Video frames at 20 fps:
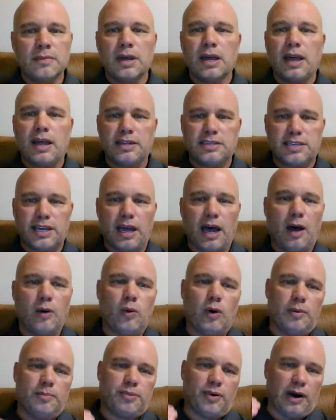and say, I
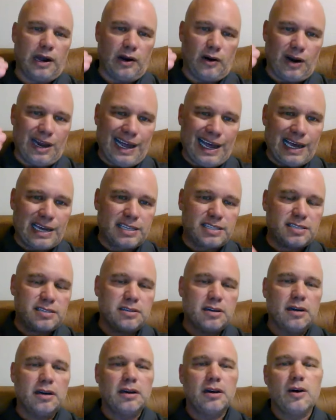want player X.
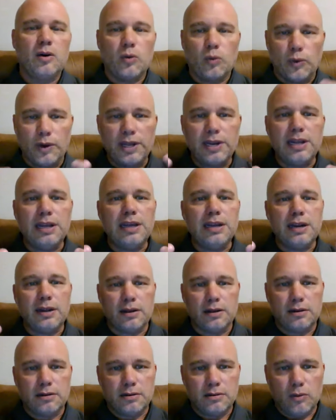We need
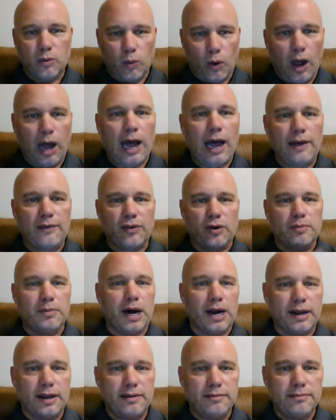Y for
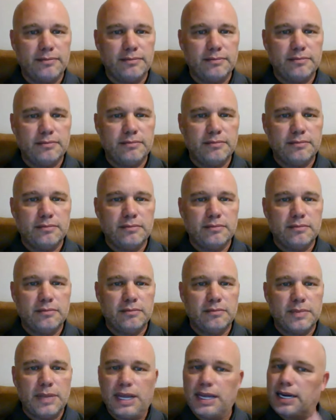money.
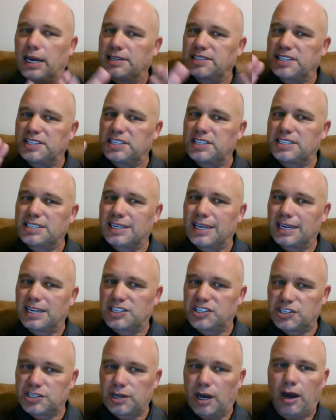He doesn't just get a
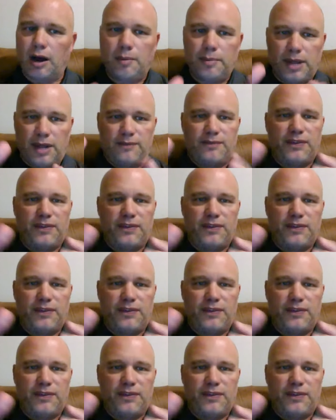sum and